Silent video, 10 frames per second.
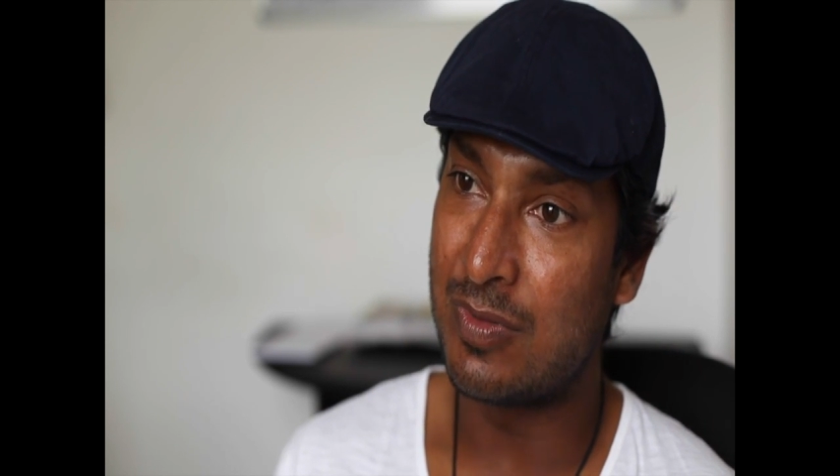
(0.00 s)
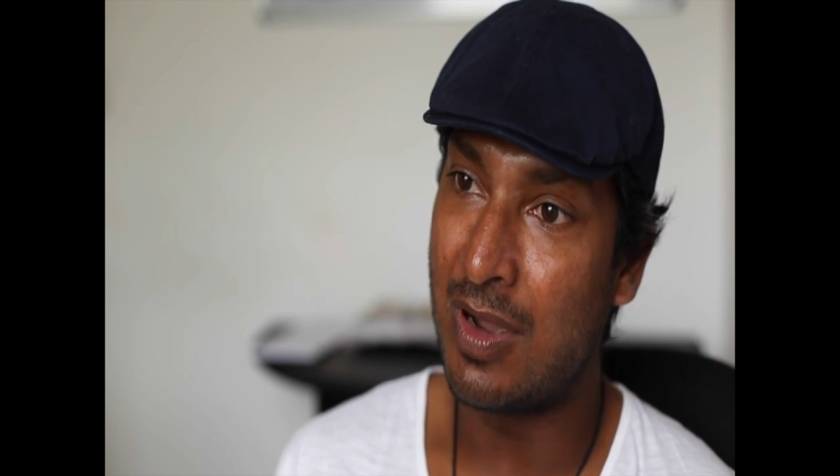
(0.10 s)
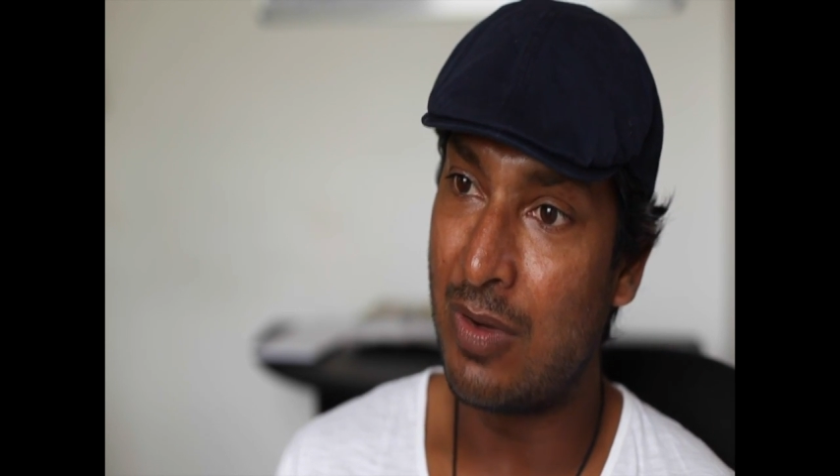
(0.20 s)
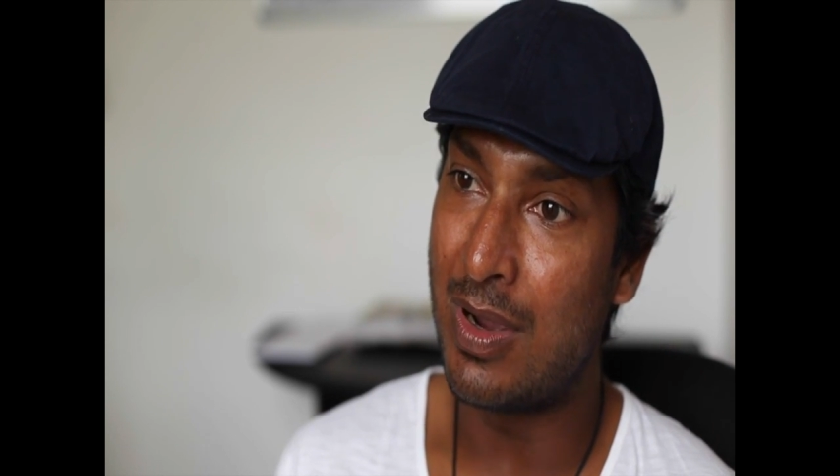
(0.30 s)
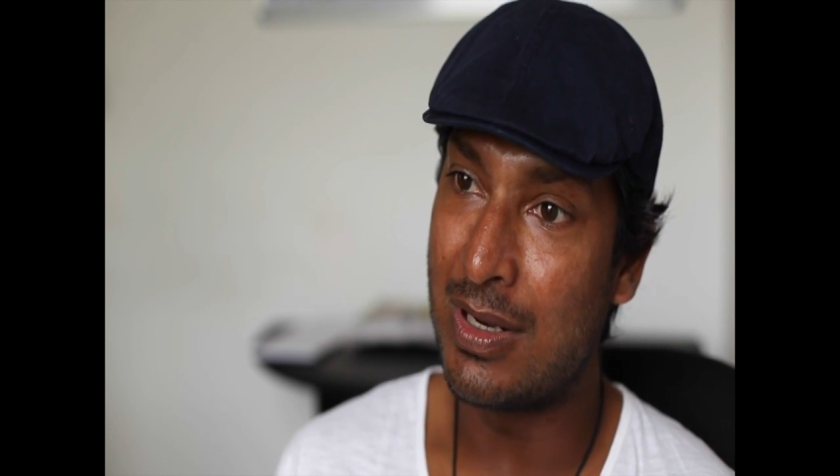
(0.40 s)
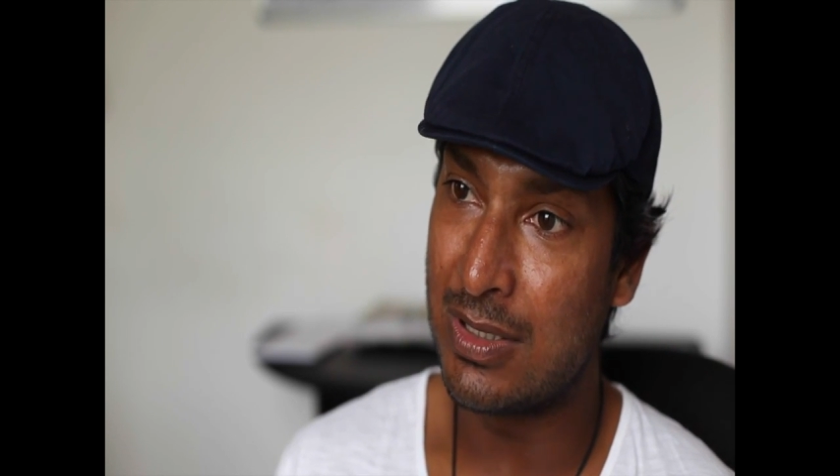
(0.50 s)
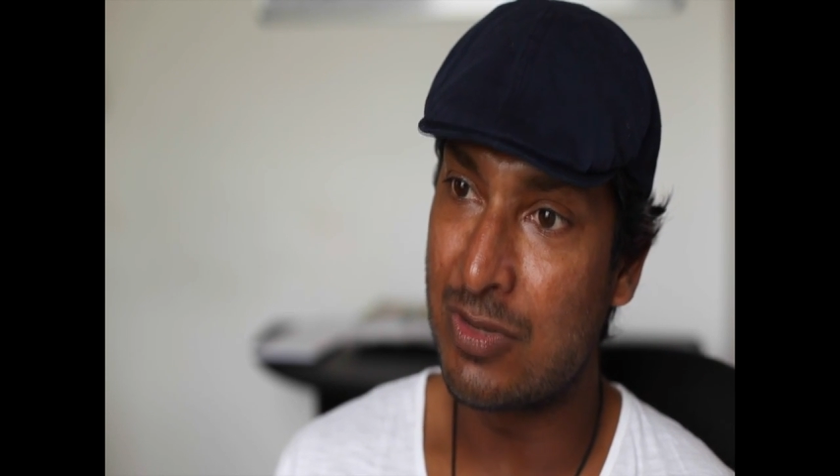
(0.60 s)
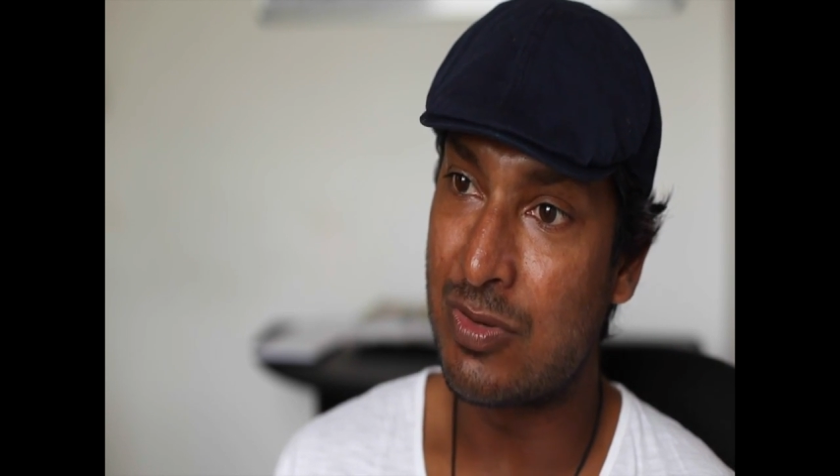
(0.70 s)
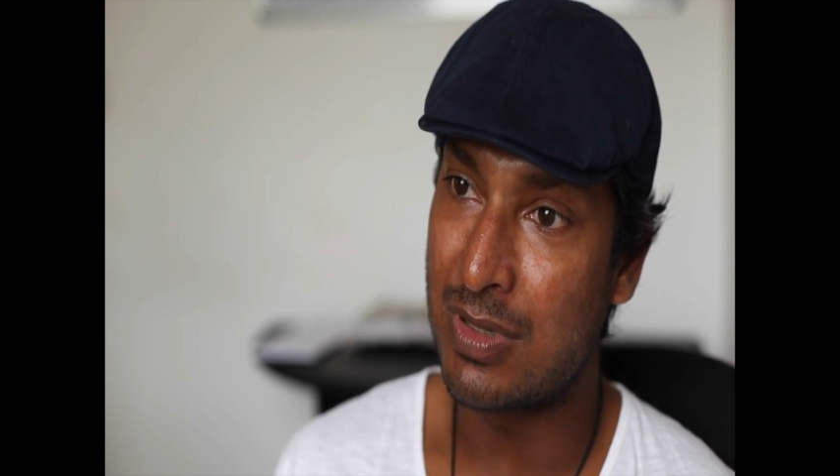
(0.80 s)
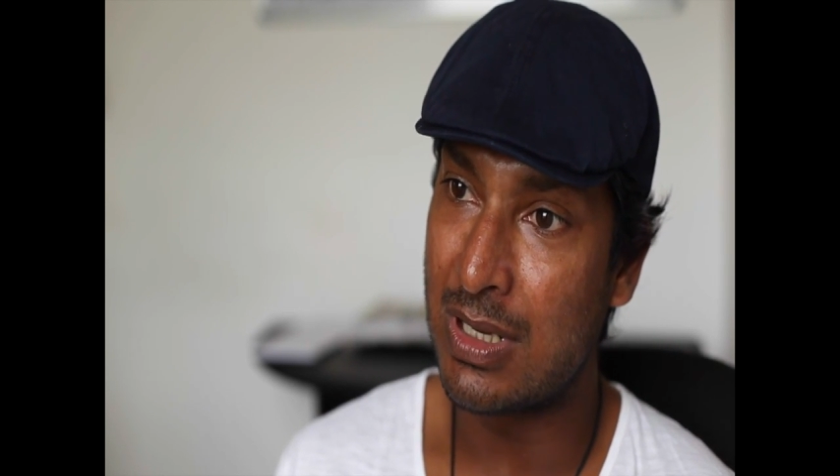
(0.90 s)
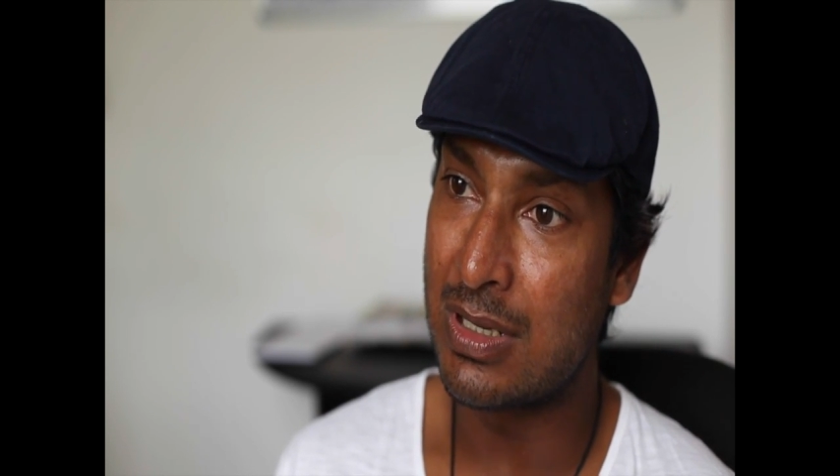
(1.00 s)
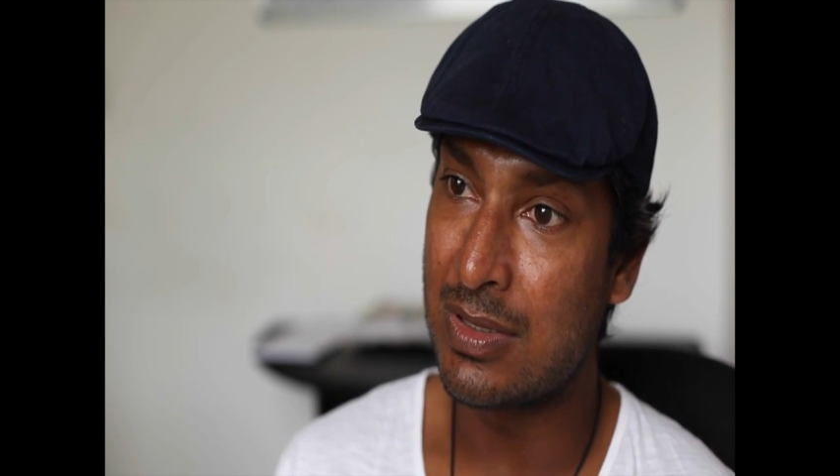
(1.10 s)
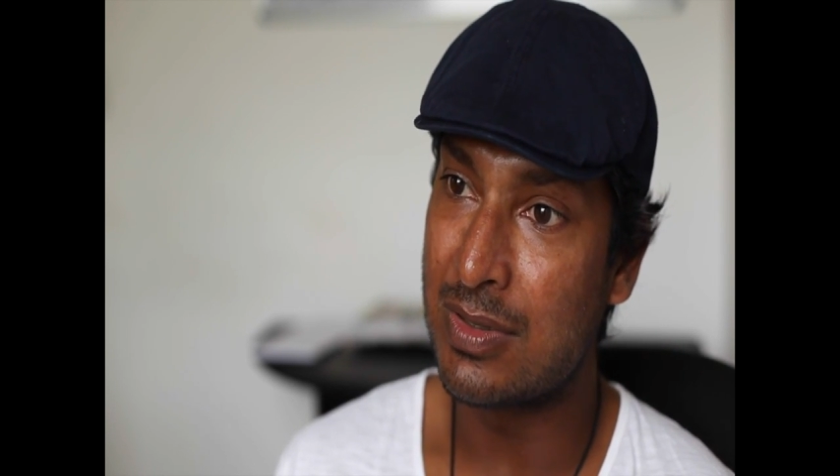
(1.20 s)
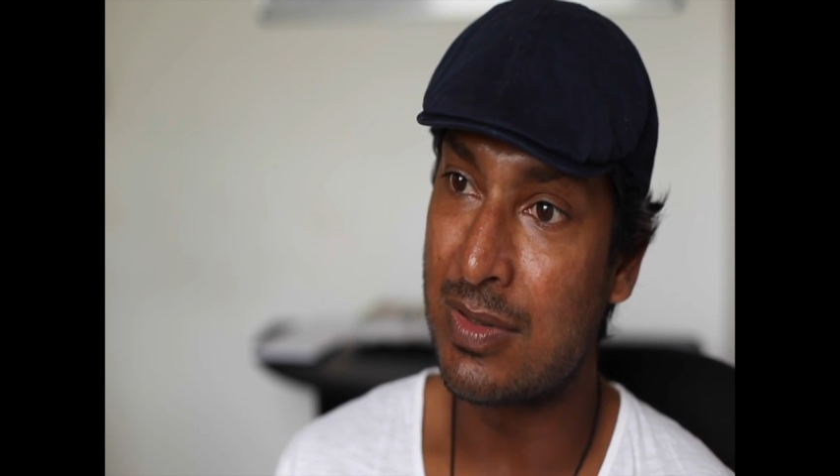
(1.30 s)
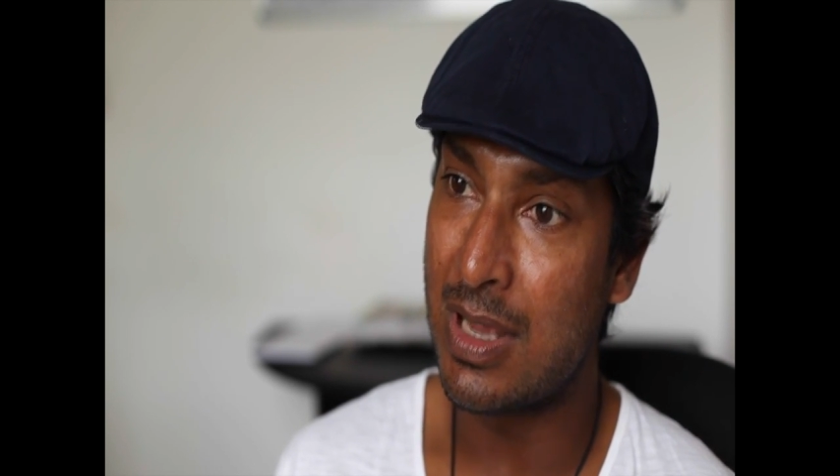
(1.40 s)
how ideal Sri Lankan
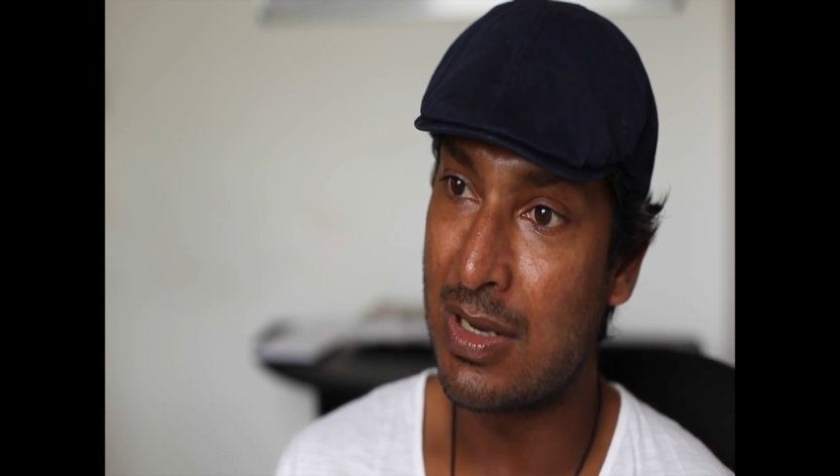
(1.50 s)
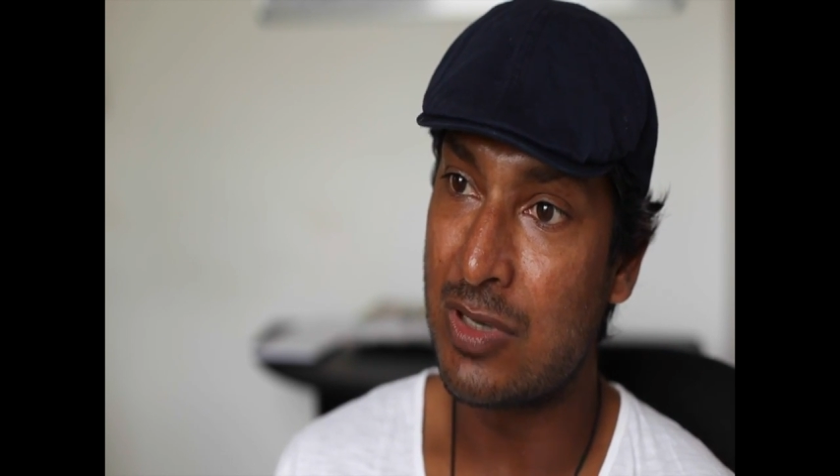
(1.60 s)
society